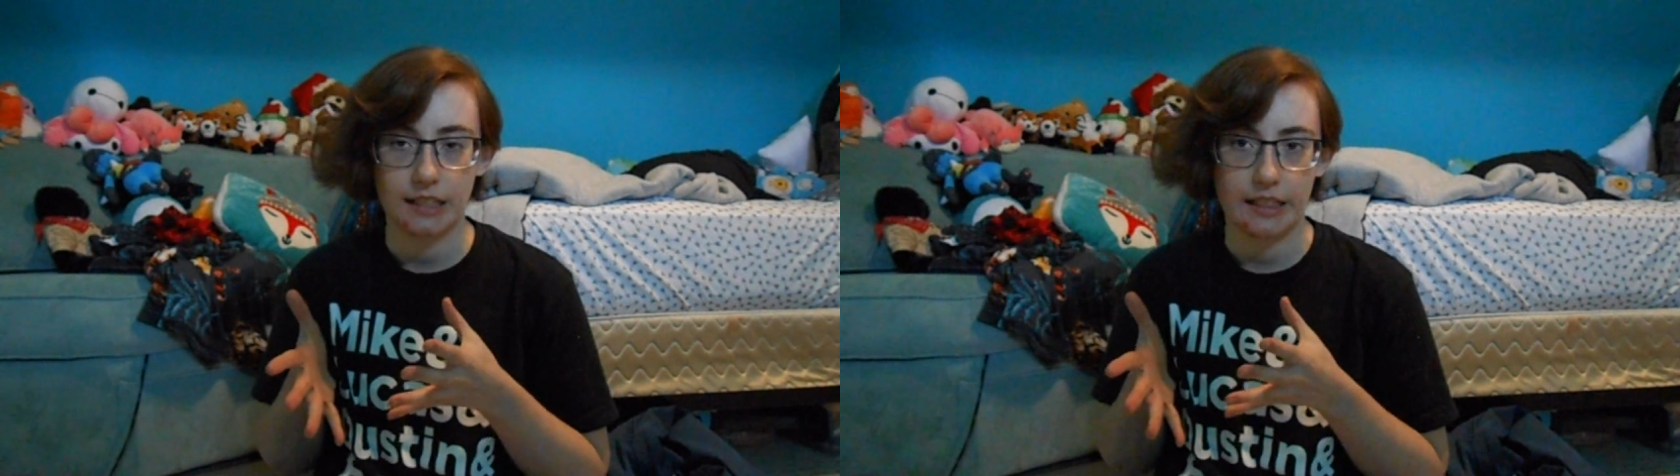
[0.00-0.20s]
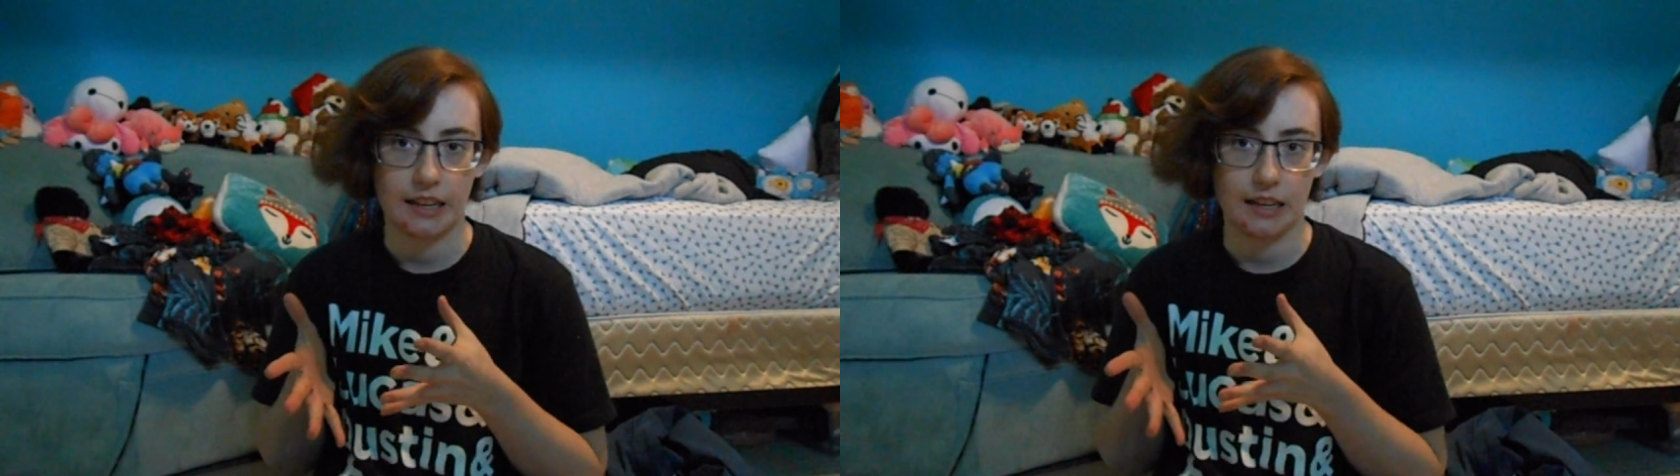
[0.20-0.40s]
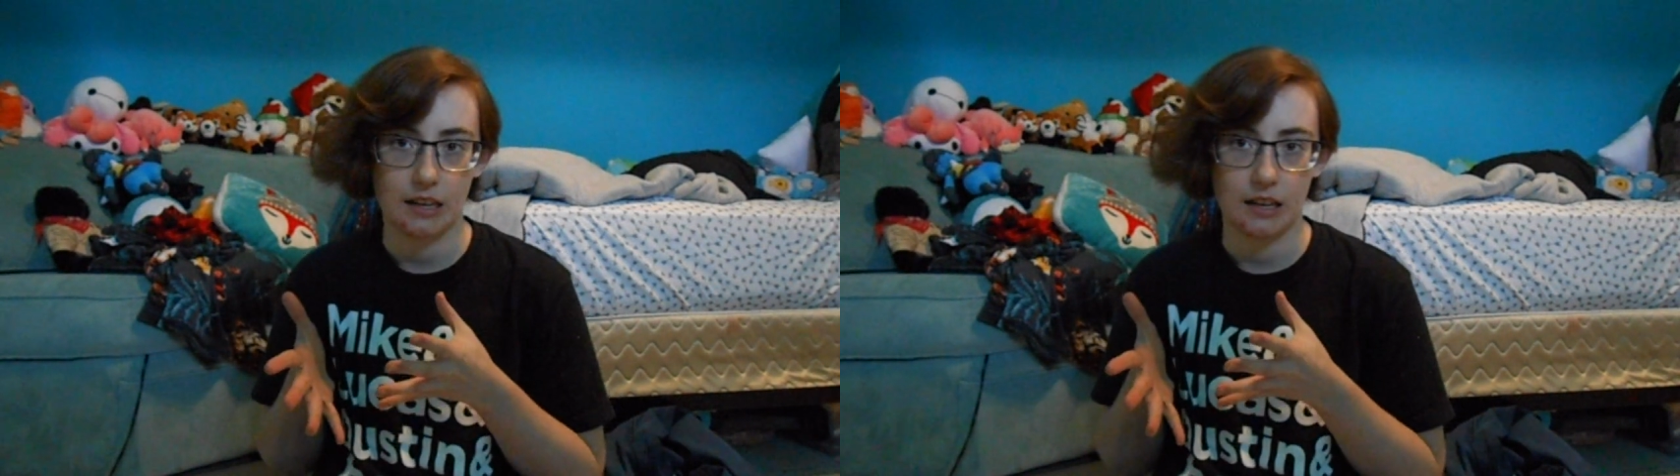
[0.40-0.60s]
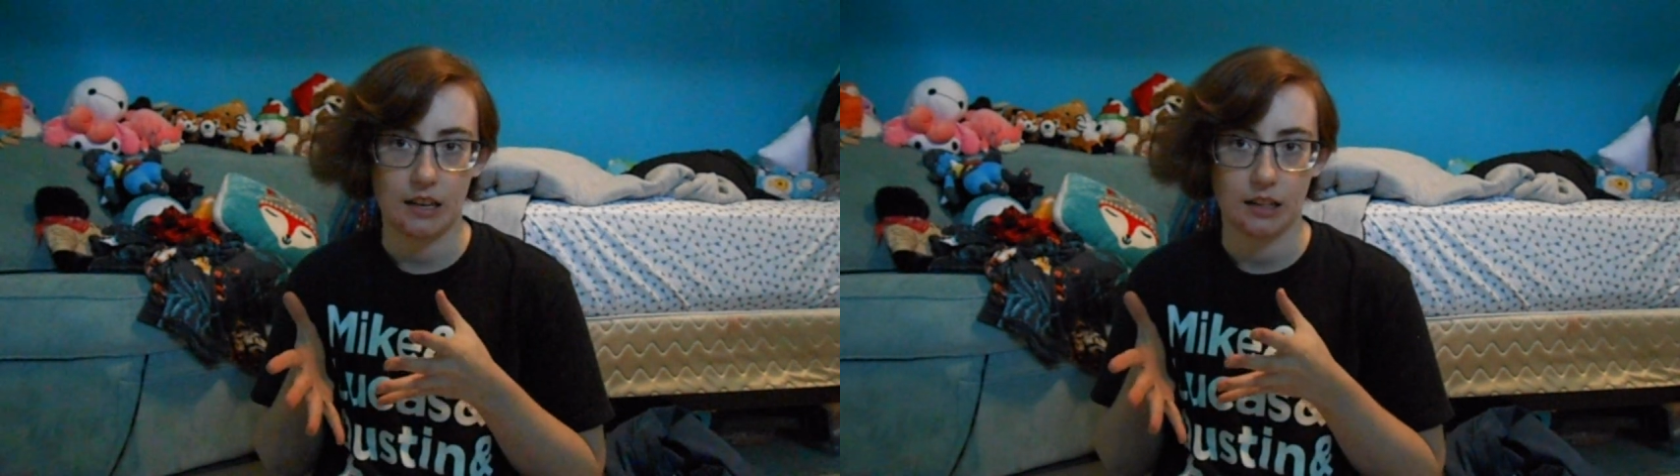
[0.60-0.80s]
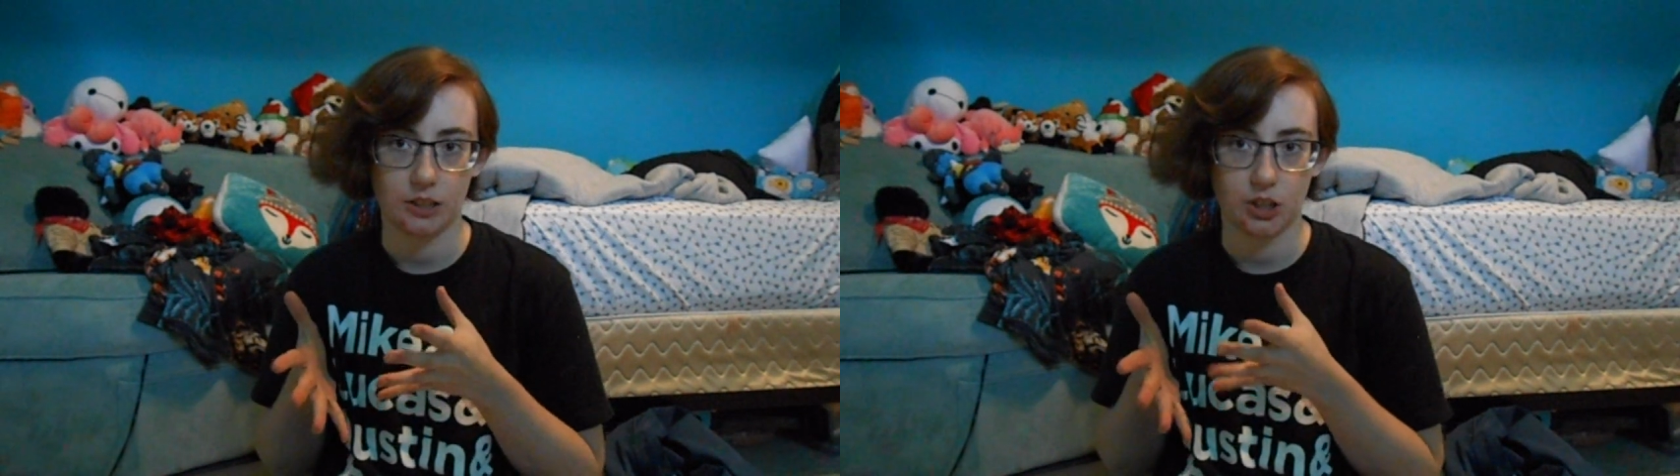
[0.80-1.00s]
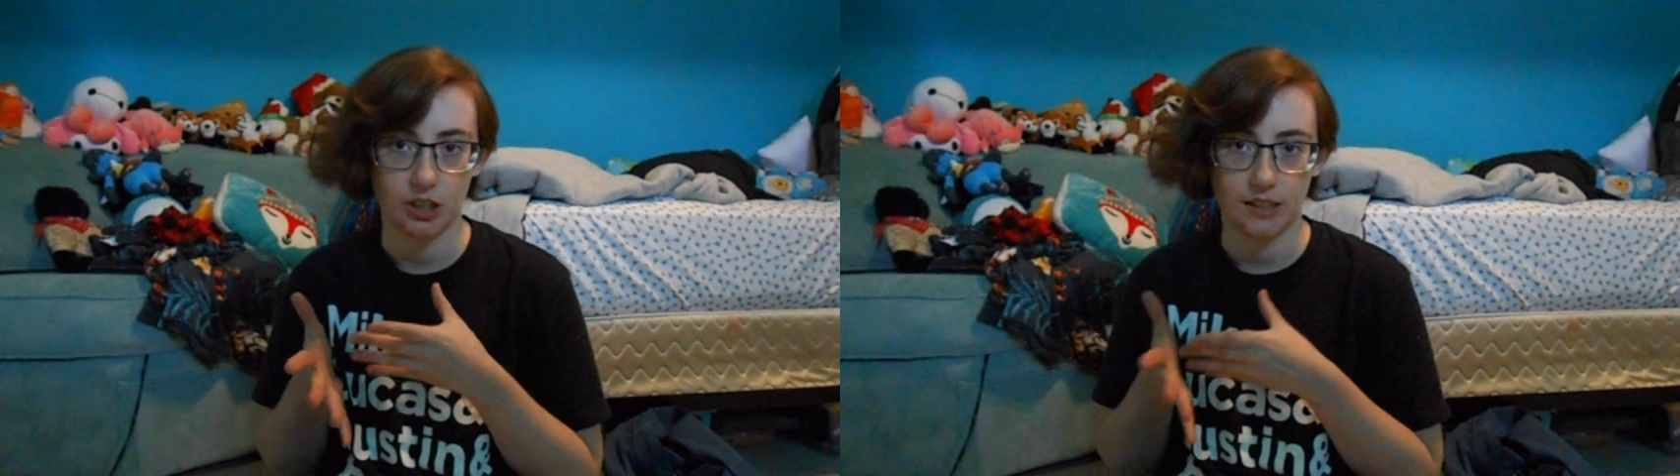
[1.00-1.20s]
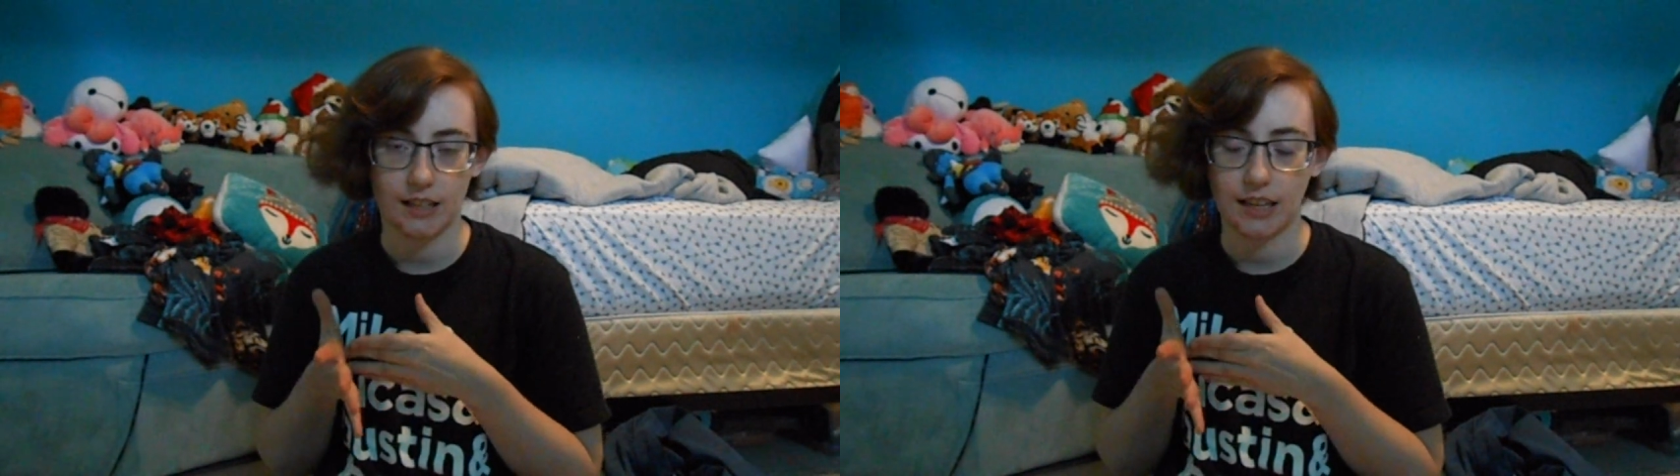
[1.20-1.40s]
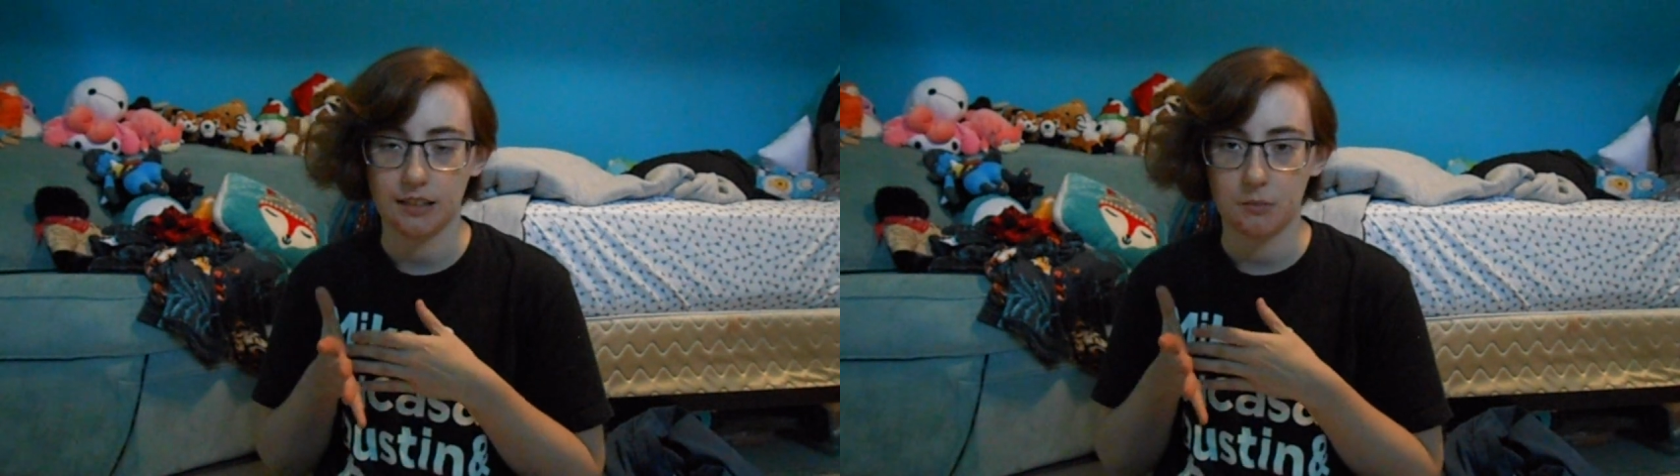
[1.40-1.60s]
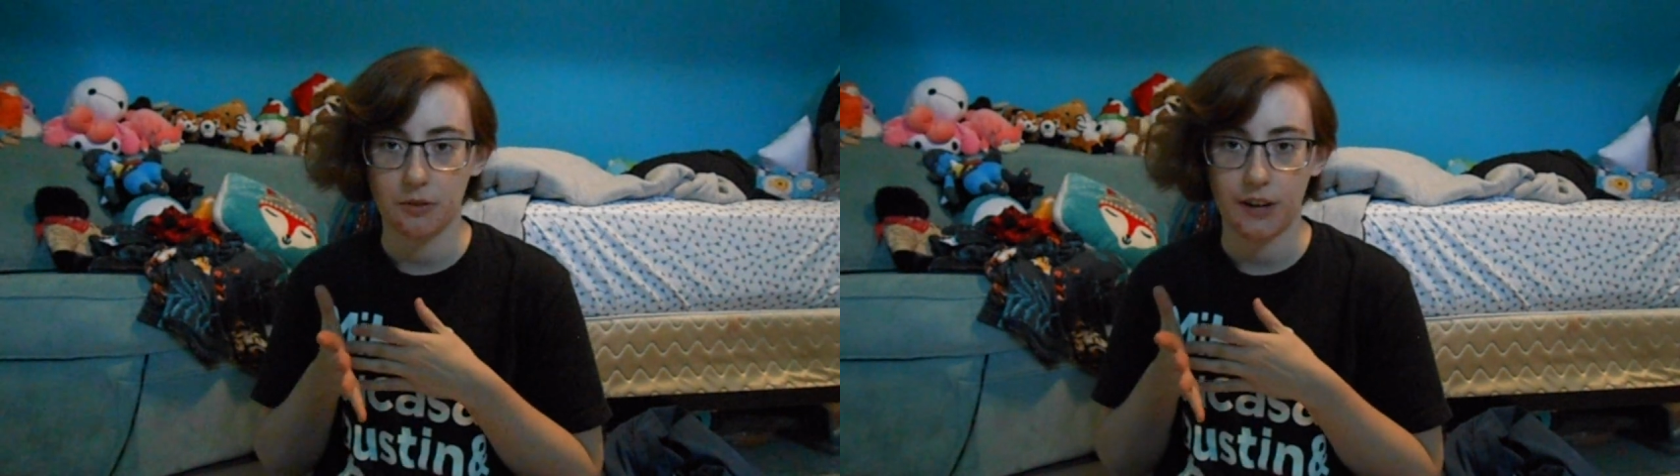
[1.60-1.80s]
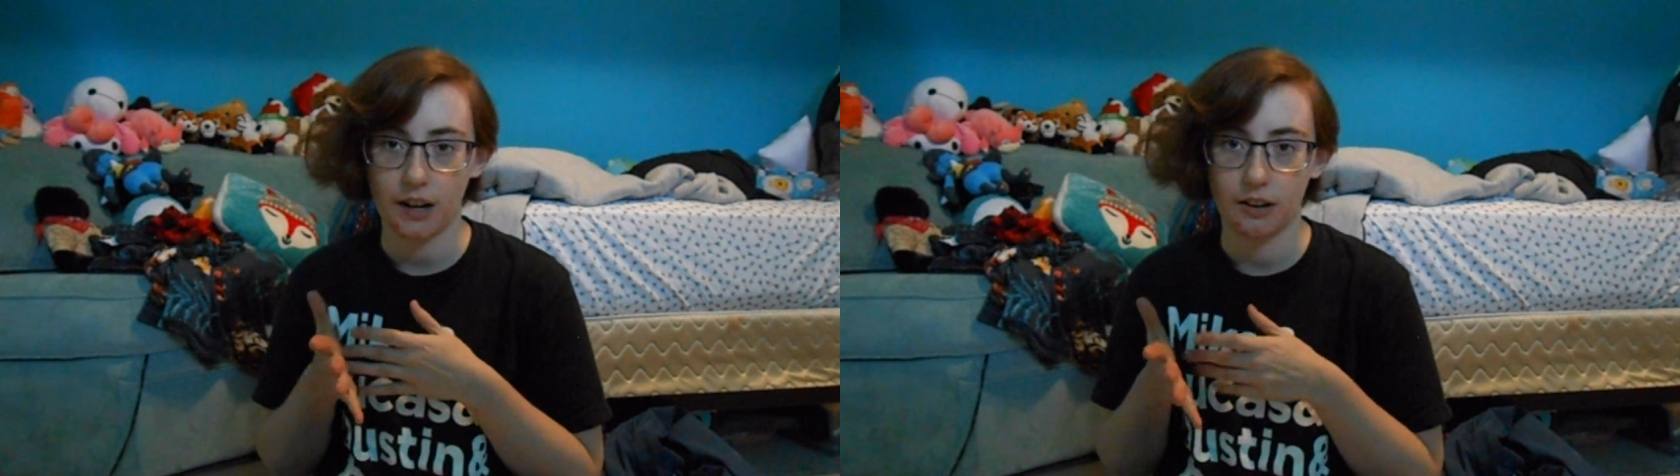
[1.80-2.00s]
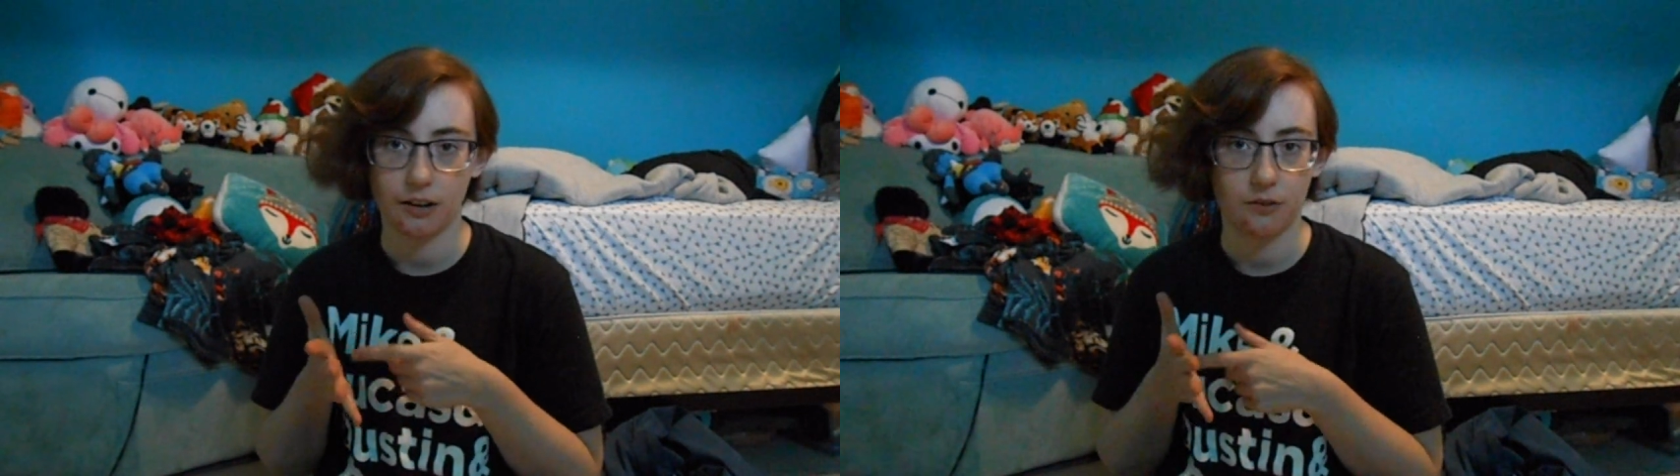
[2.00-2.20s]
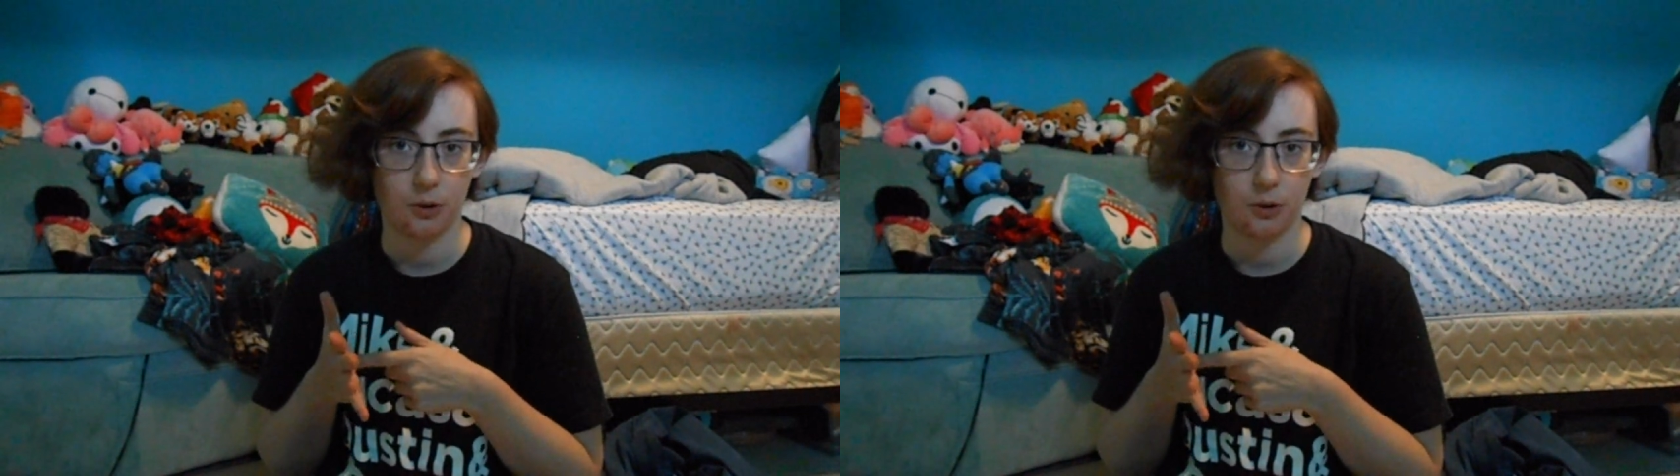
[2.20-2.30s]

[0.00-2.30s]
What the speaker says: than just the Kingdom of Caring,